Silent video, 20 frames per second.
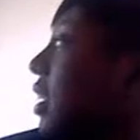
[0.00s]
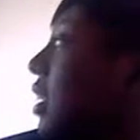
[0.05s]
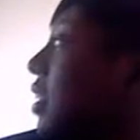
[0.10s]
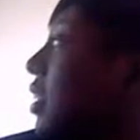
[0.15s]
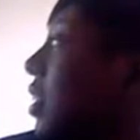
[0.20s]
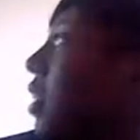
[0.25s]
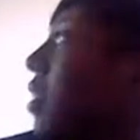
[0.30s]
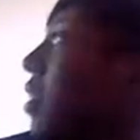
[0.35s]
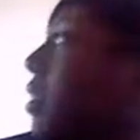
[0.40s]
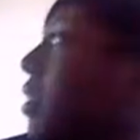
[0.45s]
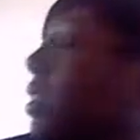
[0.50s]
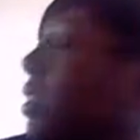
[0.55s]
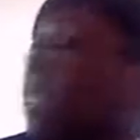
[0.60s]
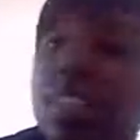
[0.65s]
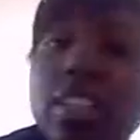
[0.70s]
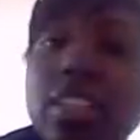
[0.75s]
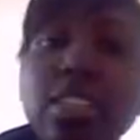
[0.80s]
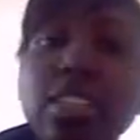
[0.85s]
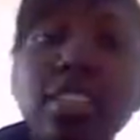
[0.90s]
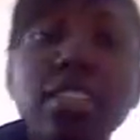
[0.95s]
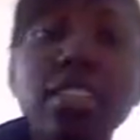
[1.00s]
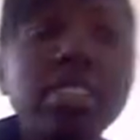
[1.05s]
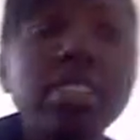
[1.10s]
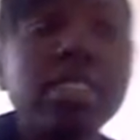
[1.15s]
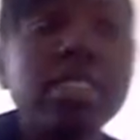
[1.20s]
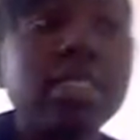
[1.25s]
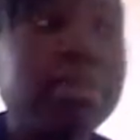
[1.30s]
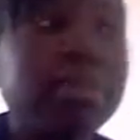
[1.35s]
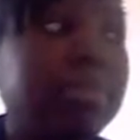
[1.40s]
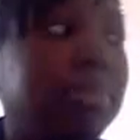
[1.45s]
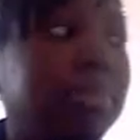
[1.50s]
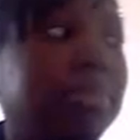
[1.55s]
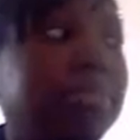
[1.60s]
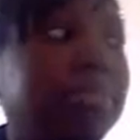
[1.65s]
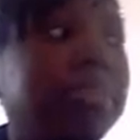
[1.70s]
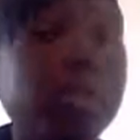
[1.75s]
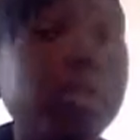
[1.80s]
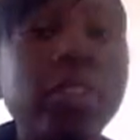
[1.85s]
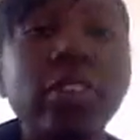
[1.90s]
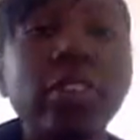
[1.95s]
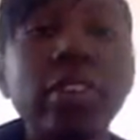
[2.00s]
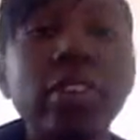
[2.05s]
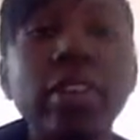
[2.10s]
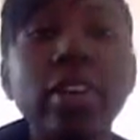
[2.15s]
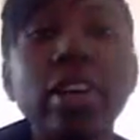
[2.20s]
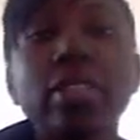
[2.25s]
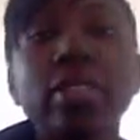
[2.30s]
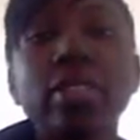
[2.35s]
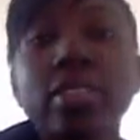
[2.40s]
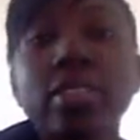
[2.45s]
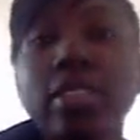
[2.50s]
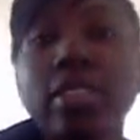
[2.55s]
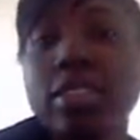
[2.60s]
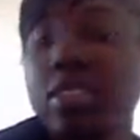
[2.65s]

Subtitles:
getting darker. The sun's moving around,